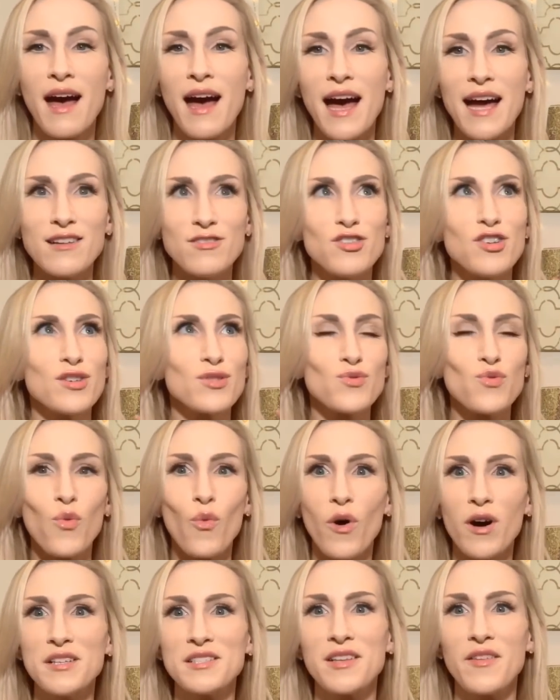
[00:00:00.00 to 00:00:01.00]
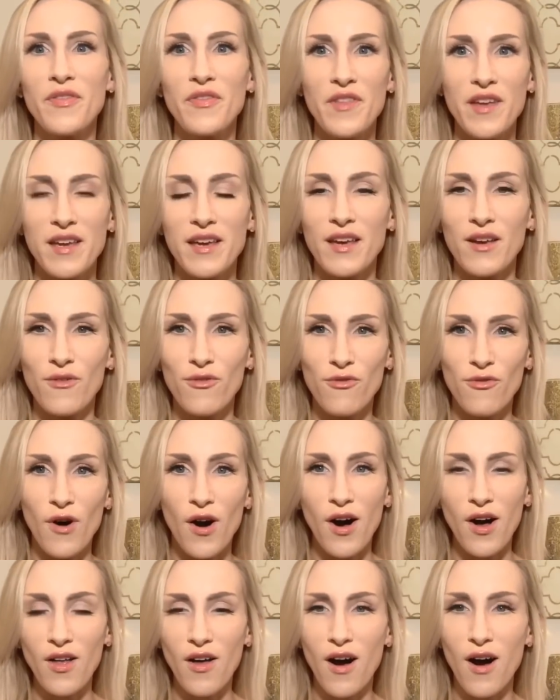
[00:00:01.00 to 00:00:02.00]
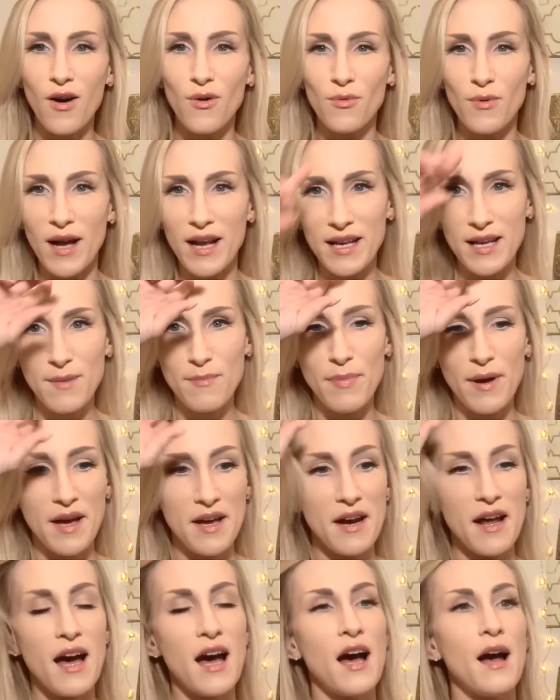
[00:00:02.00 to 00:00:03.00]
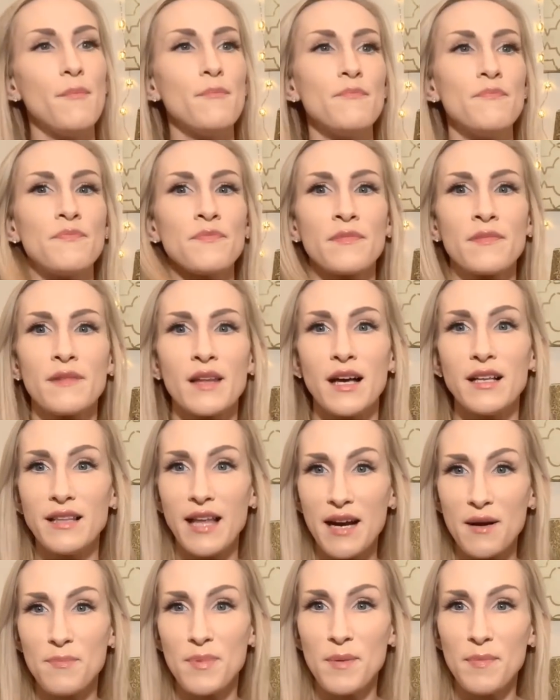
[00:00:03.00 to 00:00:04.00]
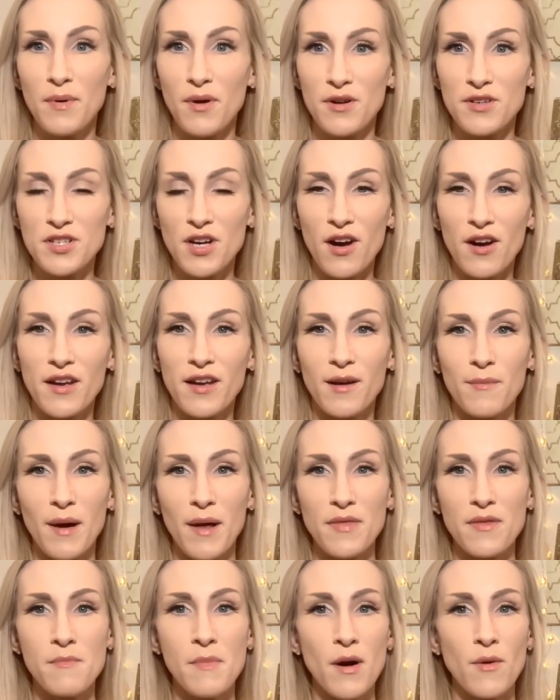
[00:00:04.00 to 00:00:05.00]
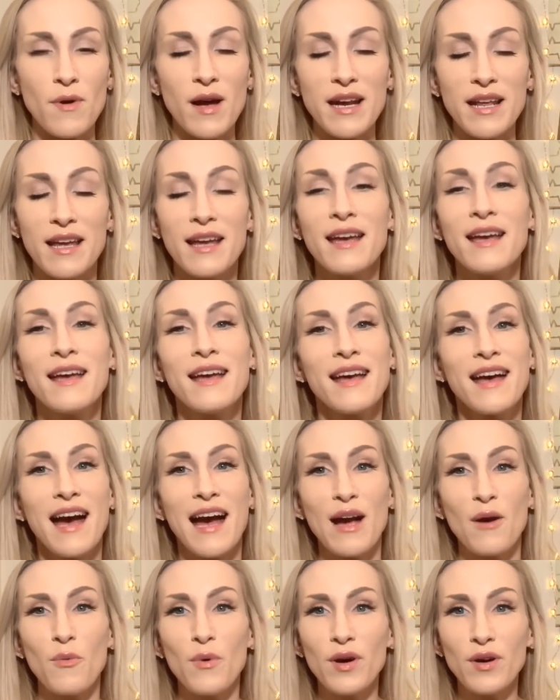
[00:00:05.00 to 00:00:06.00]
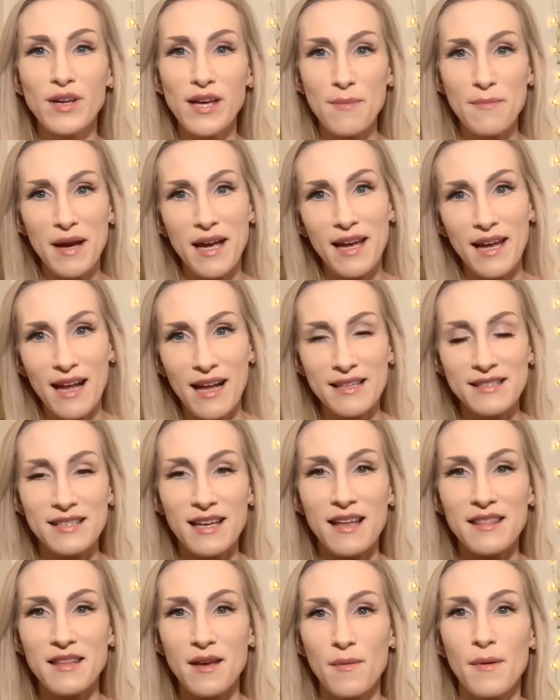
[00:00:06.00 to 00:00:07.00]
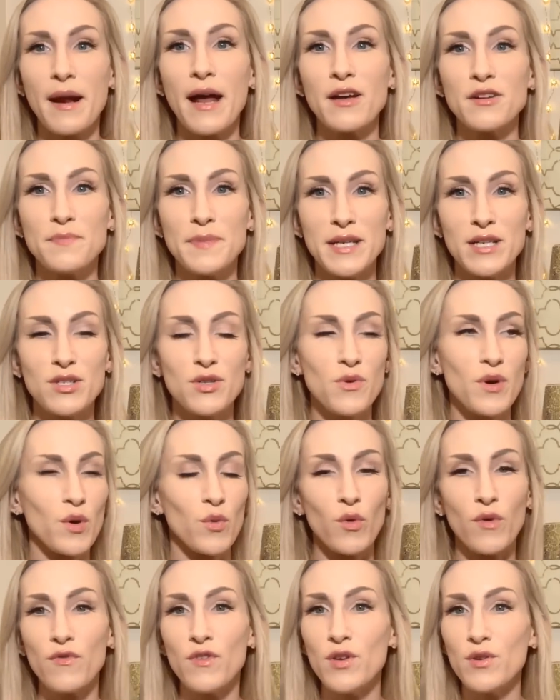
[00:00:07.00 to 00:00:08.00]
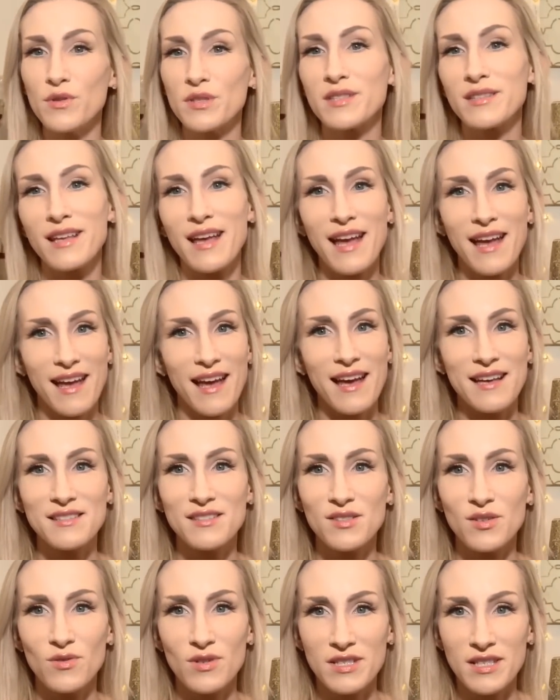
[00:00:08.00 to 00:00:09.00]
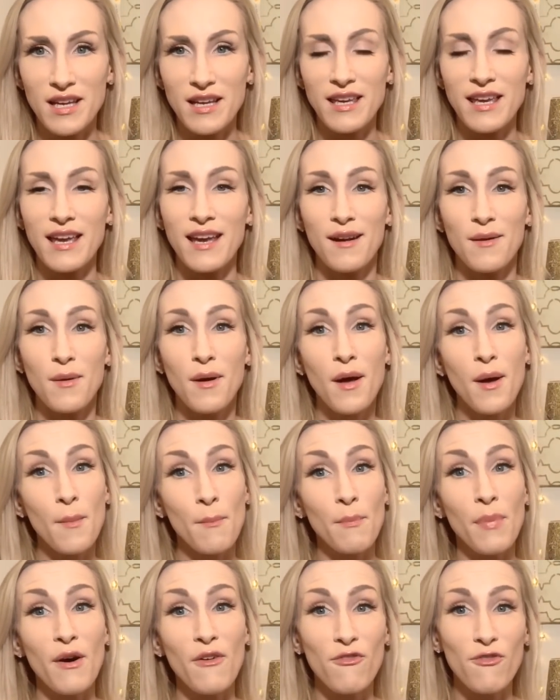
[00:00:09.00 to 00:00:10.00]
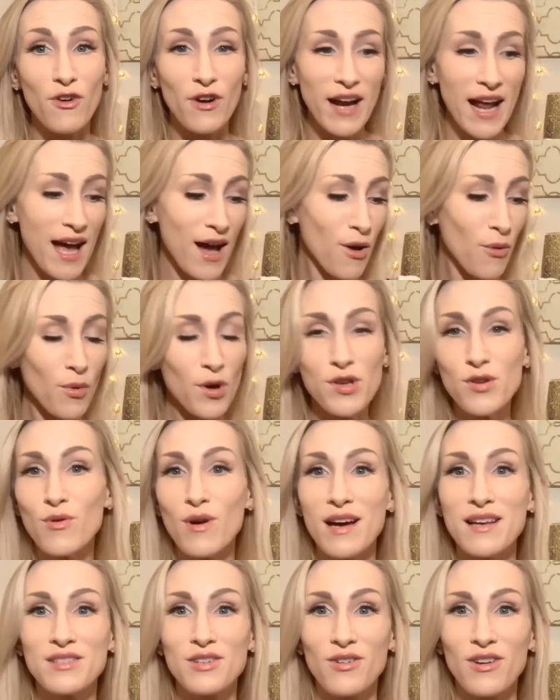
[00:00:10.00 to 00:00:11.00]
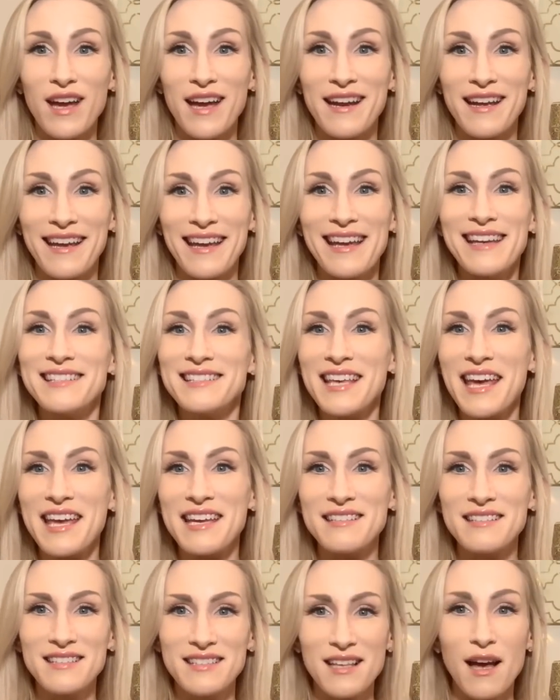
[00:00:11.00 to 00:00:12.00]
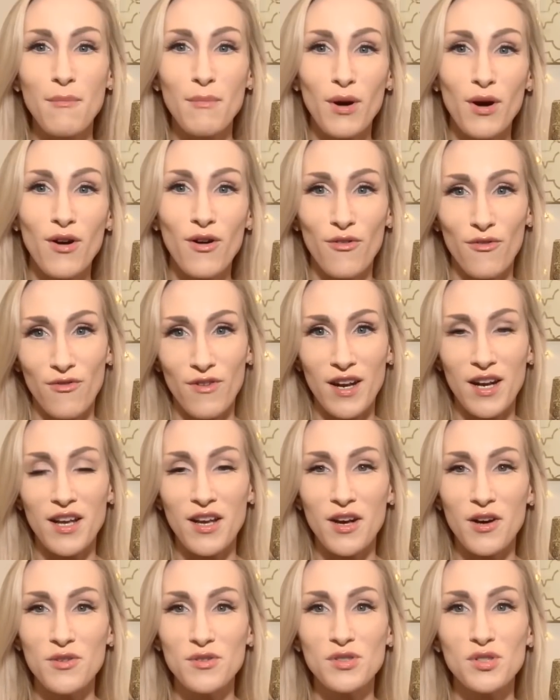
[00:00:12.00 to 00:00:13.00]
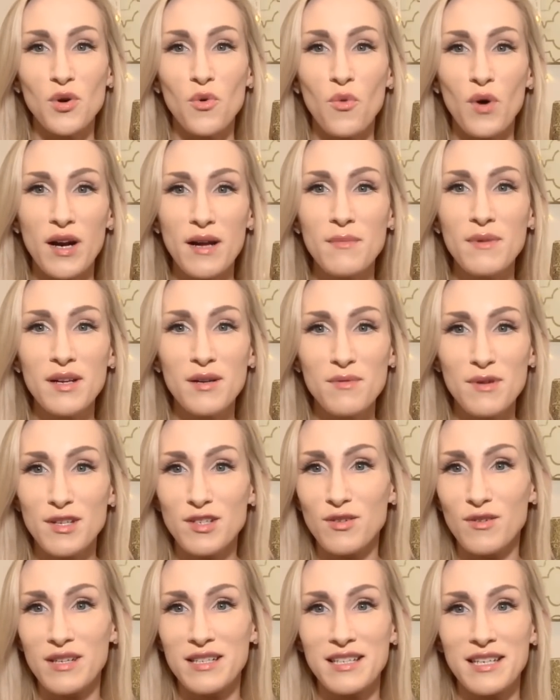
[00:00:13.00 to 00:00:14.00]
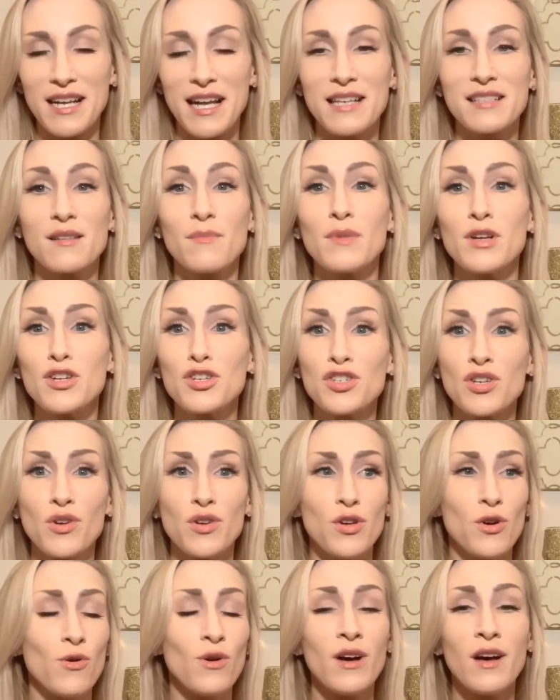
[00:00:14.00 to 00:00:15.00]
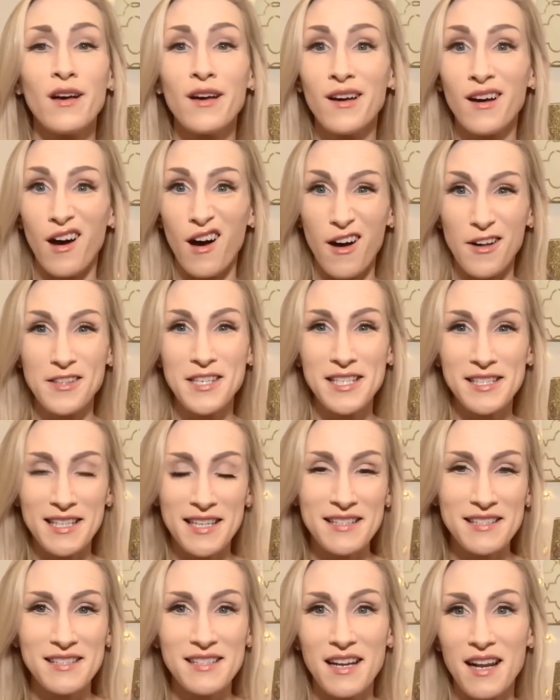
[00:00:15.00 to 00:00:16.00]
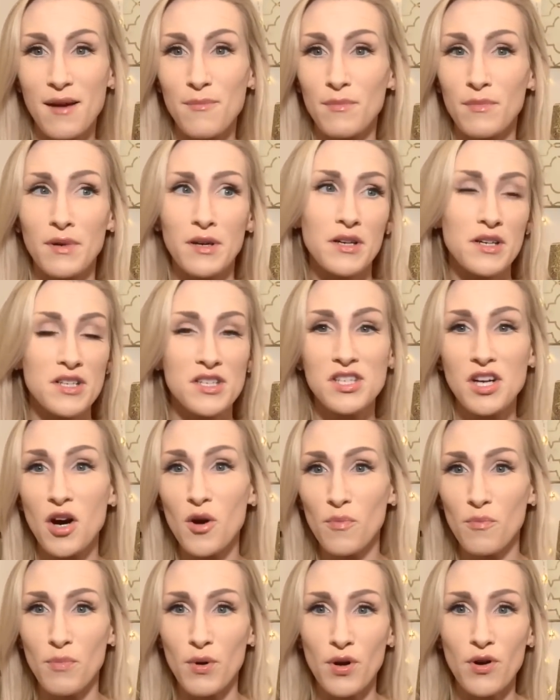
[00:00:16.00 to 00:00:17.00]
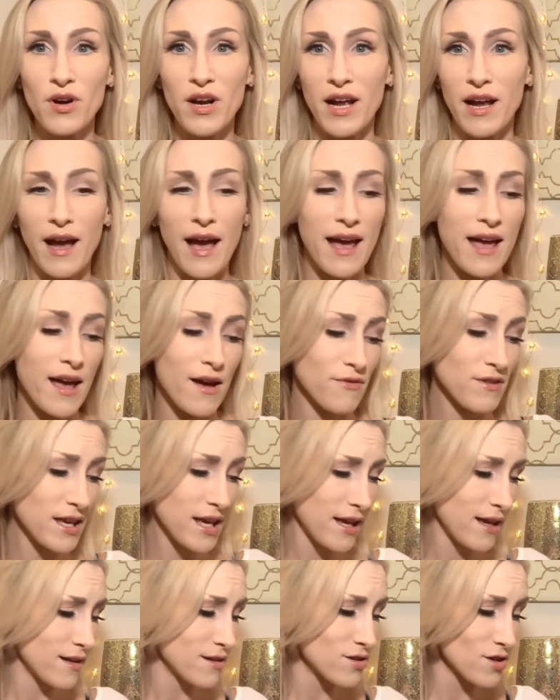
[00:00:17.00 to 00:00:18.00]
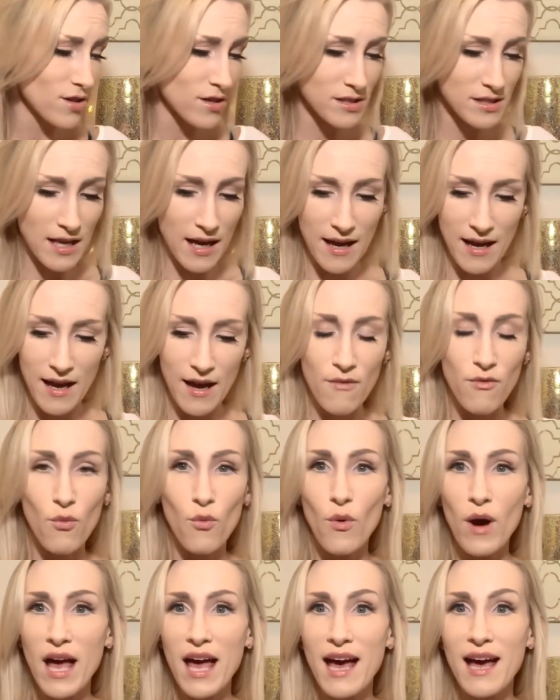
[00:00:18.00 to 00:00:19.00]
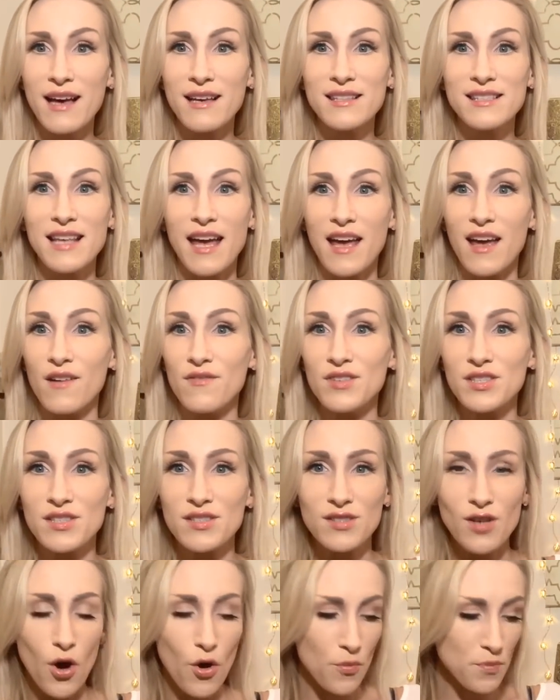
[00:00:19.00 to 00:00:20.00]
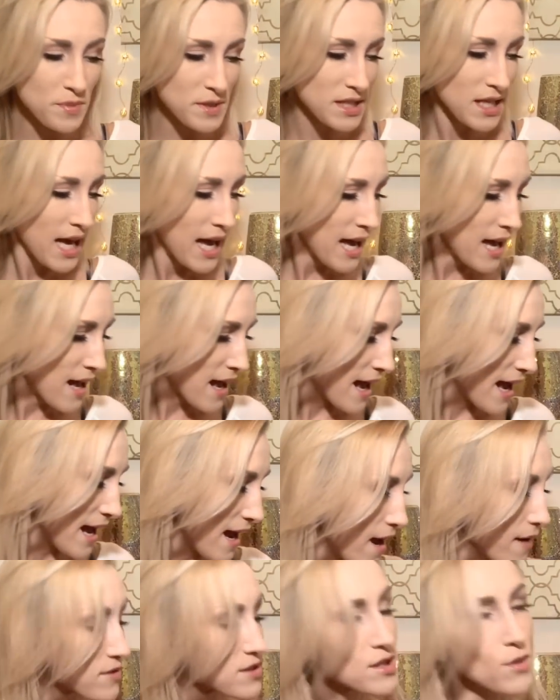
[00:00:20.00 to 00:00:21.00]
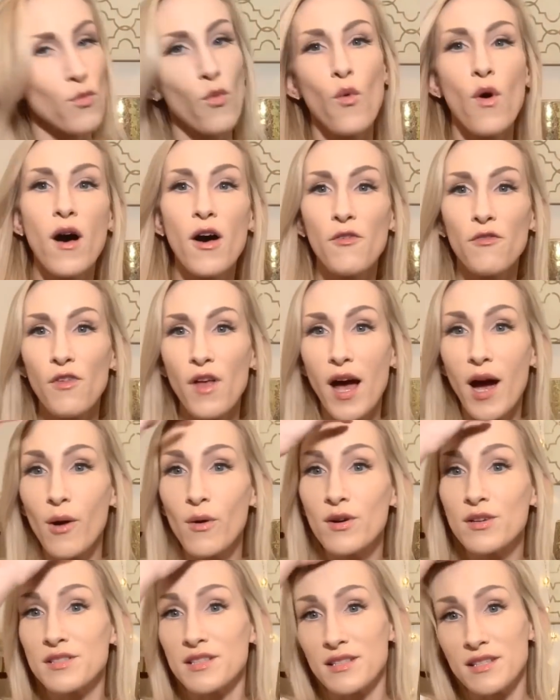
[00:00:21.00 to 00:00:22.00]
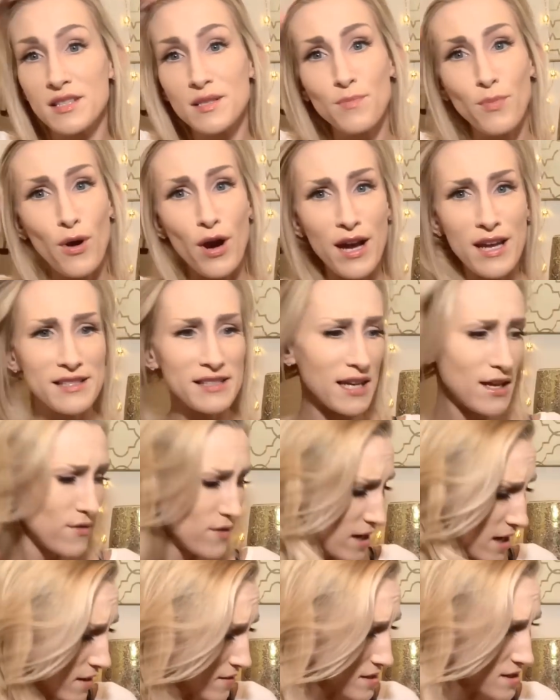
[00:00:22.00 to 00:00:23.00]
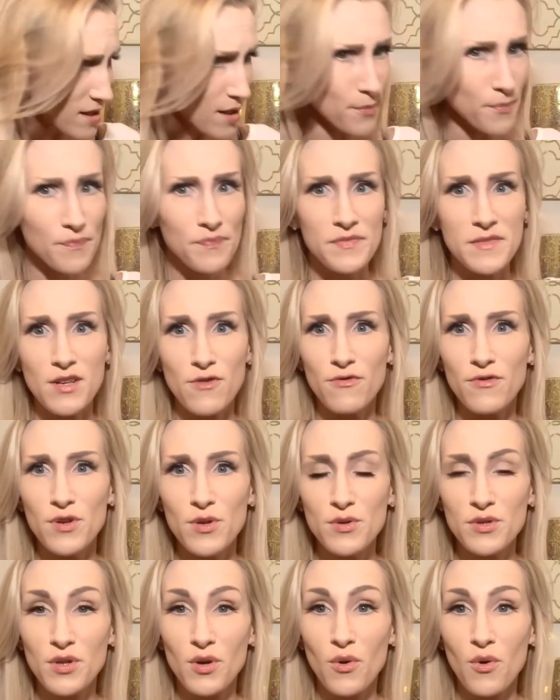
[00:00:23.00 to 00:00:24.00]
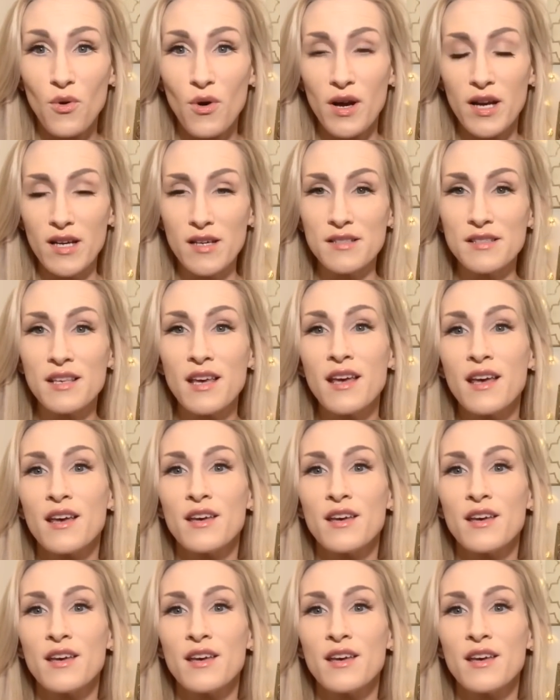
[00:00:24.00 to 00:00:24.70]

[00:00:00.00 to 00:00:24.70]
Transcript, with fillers: I just wasn't thinking fall already, but um, a lot of people are talking about them already. I will get my hands on them. I'll be doing reviews as soon as I can. But for now, what you guys are getting is a summer video. So what I'm gonna be doing today is I'm gonna show you all the scents that I'm gonna start burning. I have candles, I have wax, I have soaps, I have some wallflowers and sprays, I even have some diffuser oils.